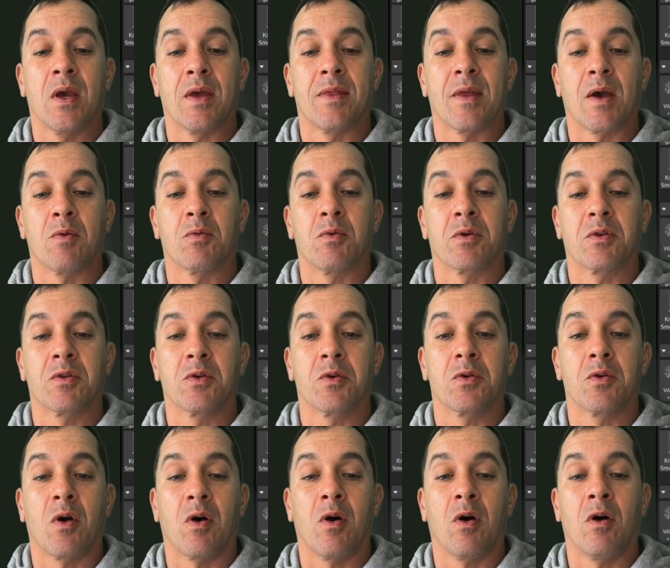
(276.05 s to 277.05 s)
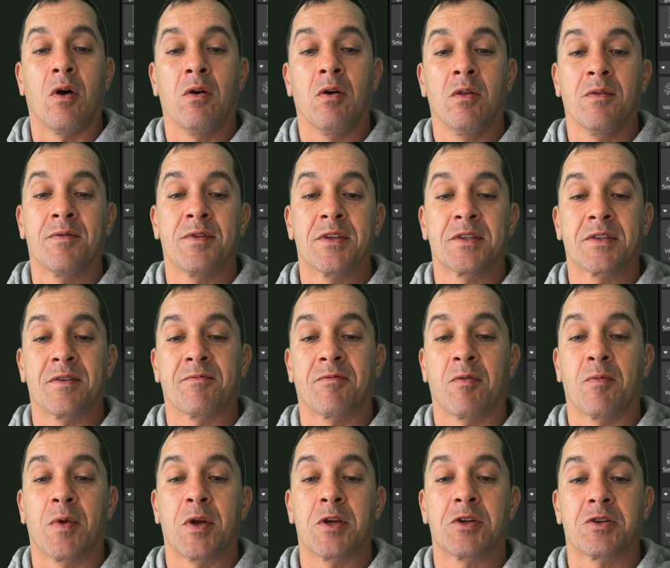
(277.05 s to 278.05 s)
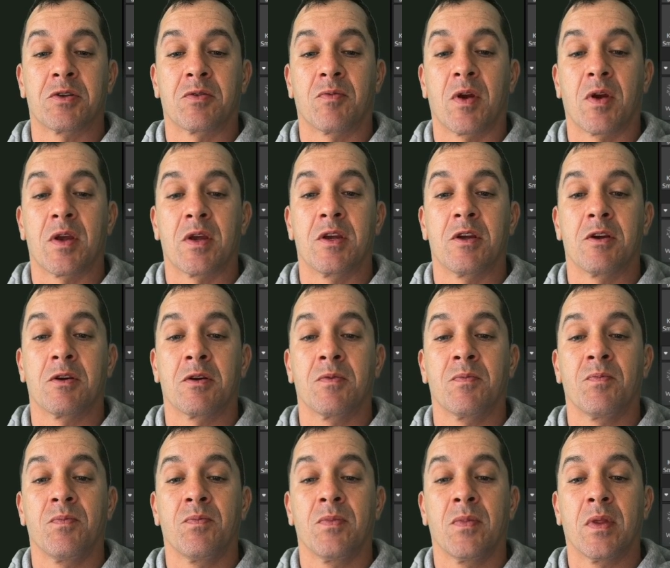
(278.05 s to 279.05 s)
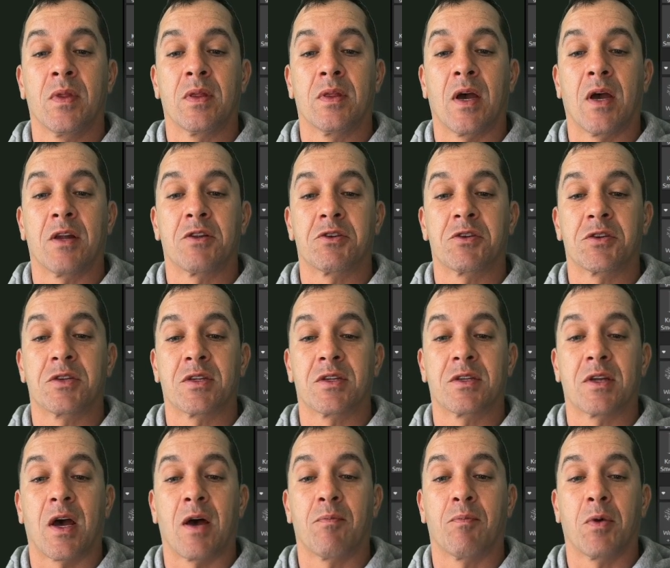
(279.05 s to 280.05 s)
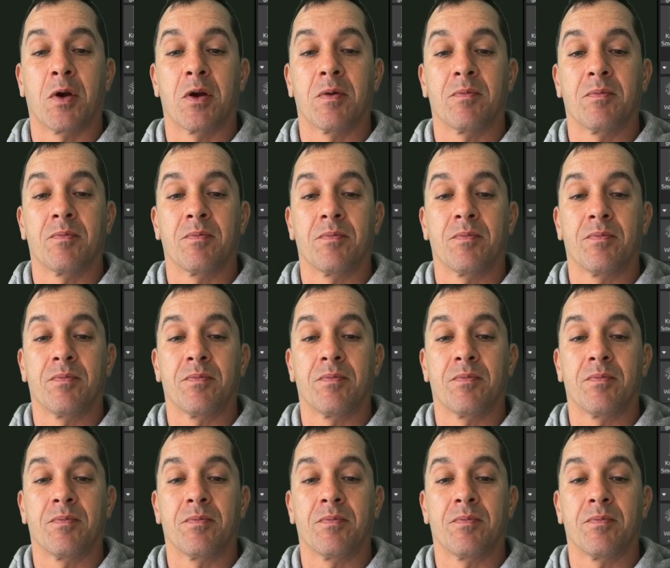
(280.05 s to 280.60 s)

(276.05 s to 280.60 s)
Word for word: and that will include all of this information right here, not just the top part.